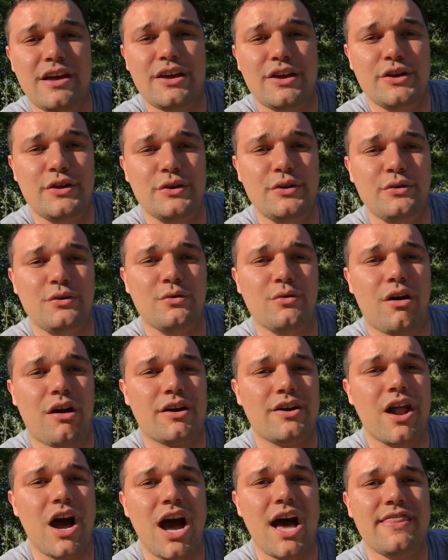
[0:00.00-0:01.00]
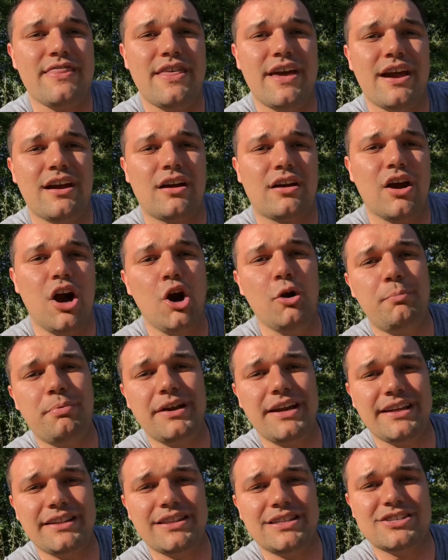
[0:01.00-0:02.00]
You are not there
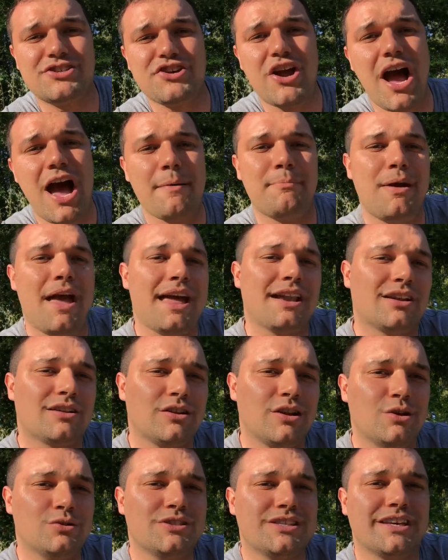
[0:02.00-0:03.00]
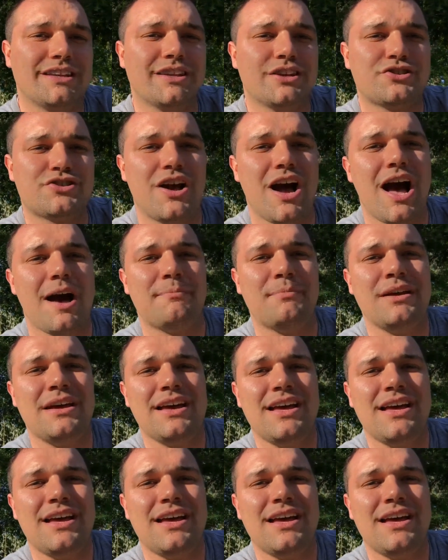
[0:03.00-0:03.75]
opening the shop and closing the shop,